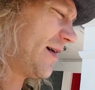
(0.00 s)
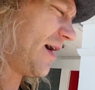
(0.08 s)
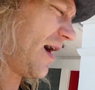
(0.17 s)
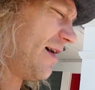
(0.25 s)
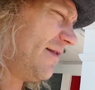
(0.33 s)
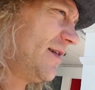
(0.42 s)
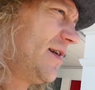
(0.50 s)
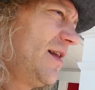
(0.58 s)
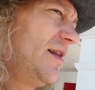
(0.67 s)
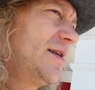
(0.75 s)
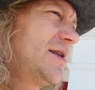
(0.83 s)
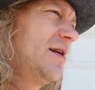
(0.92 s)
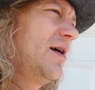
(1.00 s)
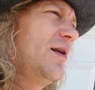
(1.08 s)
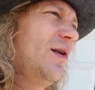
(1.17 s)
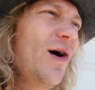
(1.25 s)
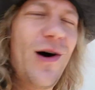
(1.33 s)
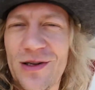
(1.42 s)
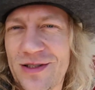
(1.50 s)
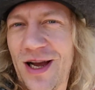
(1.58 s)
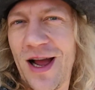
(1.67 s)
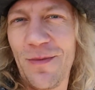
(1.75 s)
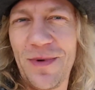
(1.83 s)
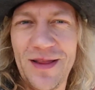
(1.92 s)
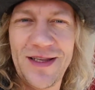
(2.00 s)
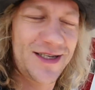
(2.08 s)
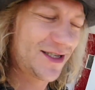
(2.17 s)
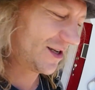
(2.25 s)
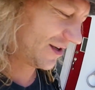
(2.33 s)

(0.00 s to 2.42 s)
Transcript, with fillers: I haven't done this in a long time, but this is the